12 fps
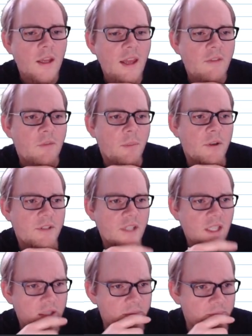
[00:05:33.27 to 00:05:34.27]
Okay, for part
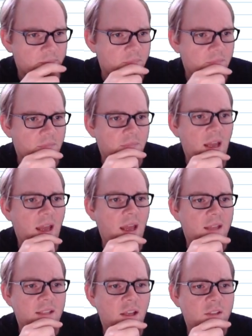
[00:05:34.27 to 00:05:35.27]
D,
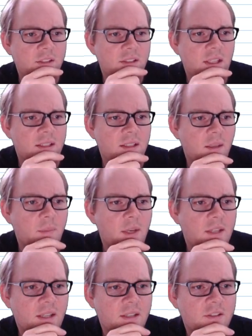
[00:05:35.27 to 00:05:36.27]
it tells us that the
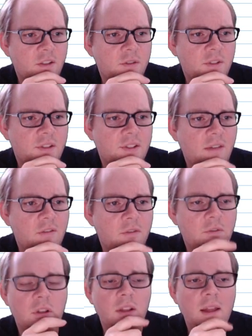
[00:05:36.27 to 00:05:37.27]
limit as x goes to 7
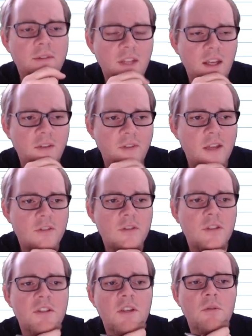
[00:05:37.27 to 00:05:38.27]
from the left side of
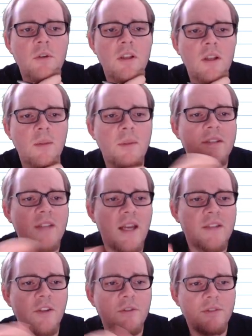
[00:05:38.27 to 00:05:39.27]
h is equal to the limit as
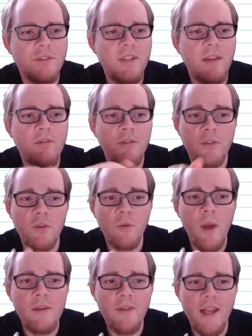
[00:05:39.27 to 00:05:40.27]
x goes to 7 from the
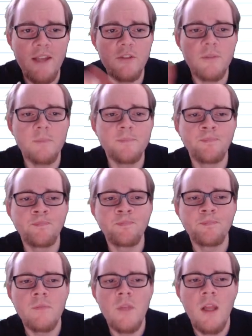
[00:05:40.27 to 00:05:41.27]
right of h.
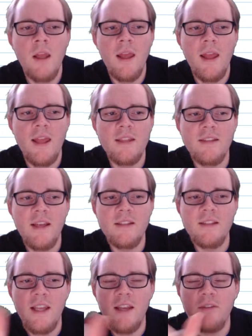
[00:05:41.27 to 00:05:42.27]
It
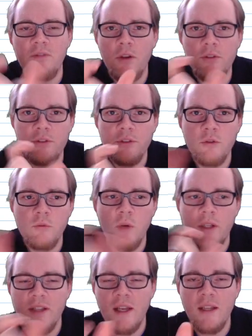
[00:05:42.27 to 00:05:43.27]
says if those two
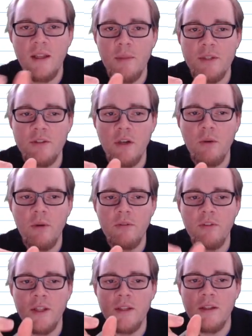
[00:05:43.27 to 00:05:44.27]
one-sided limits are
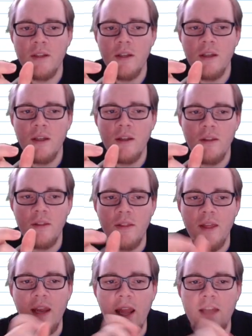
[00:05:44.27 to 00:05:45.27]
equivalent,
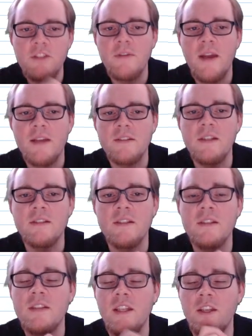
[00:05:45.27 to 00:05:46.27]
then h of x is
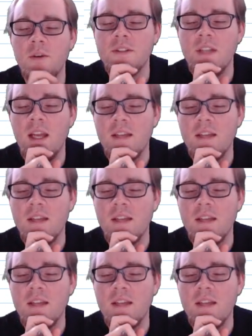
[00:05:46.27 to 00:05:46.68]
continuous